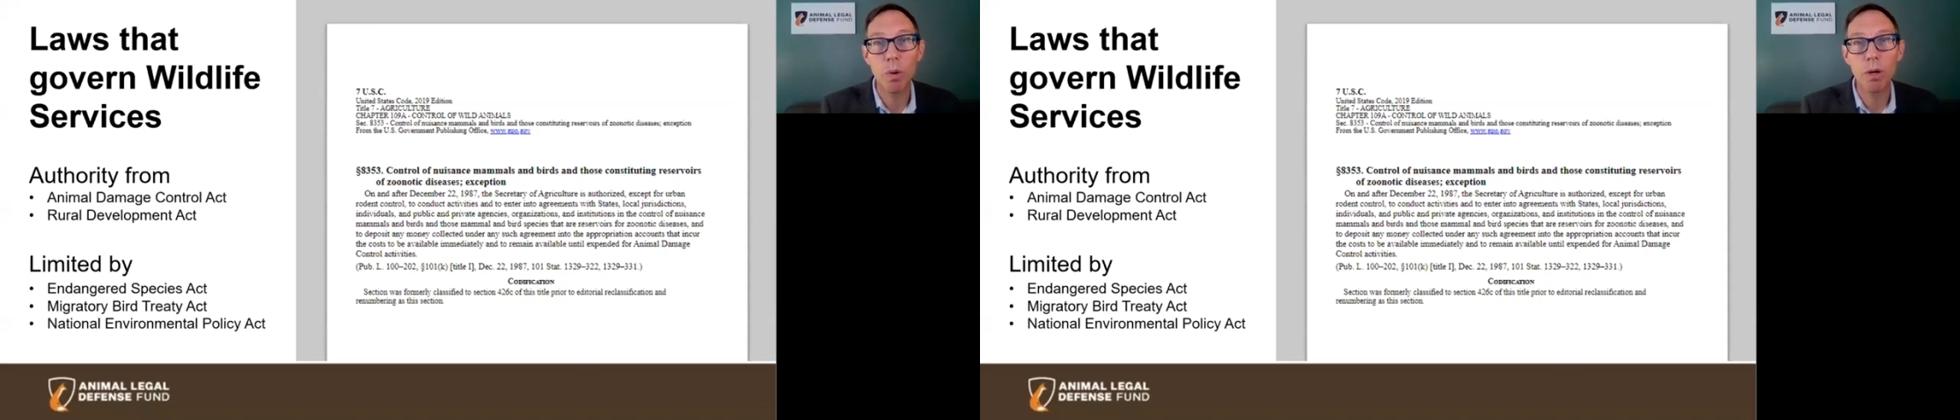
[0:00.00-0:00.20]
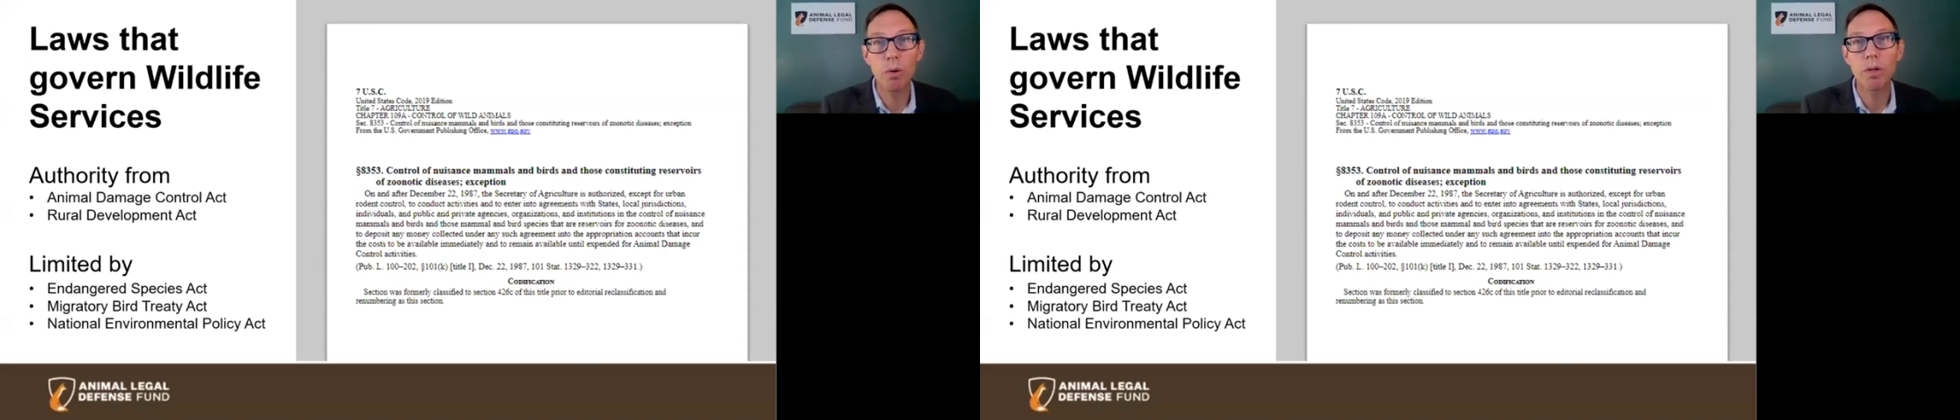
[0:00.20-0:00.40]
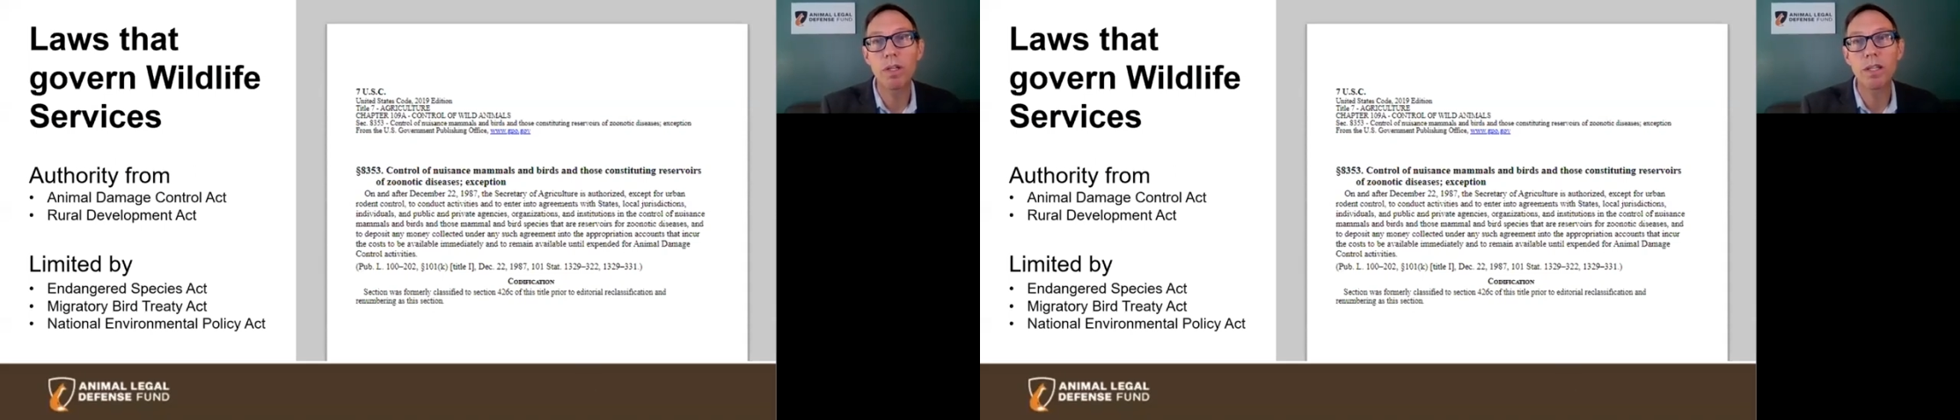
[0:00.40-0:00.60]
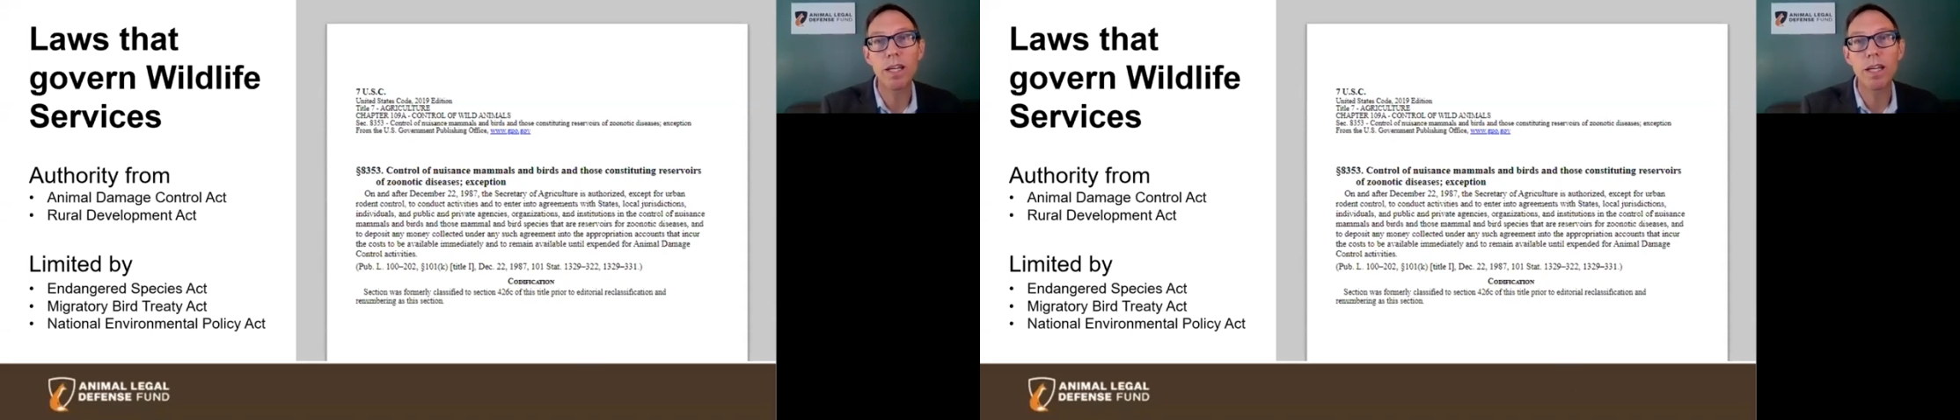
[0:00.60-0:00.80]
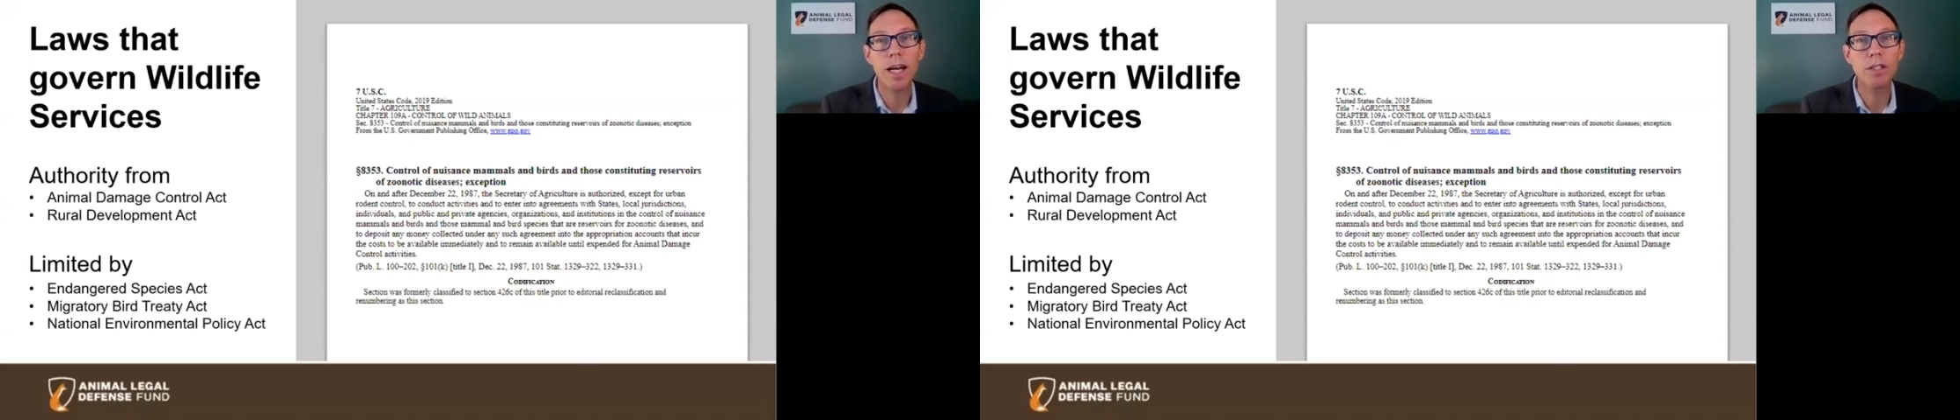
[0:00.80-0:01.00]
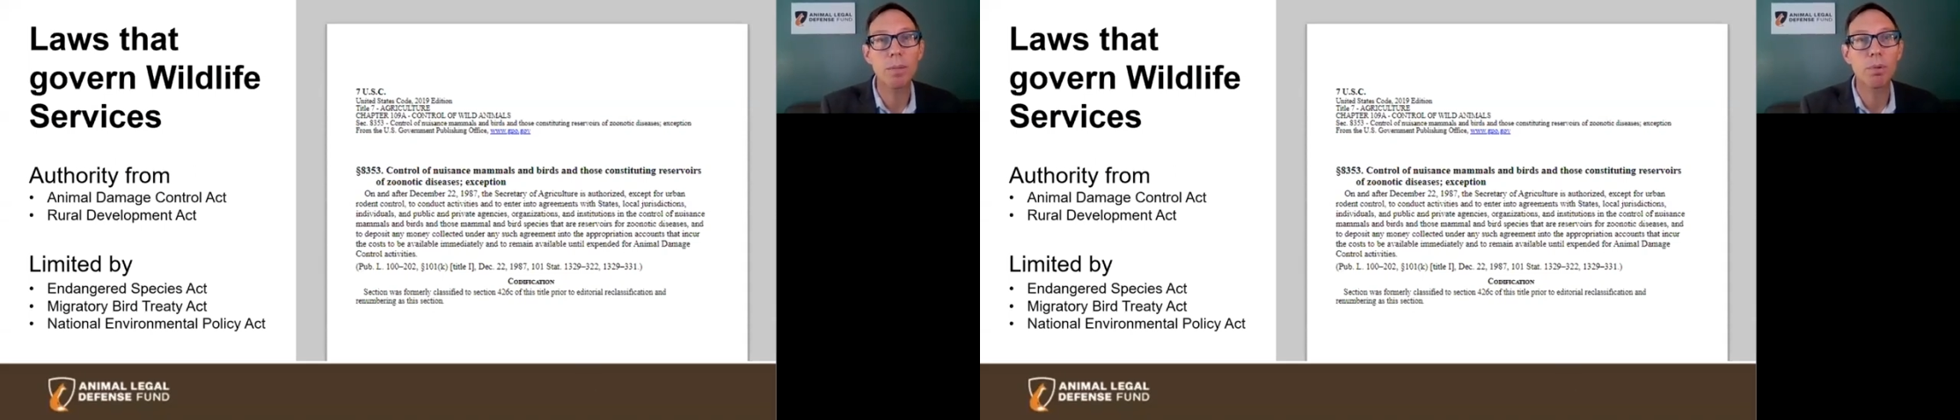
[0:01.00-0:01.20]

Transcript: quote, conduct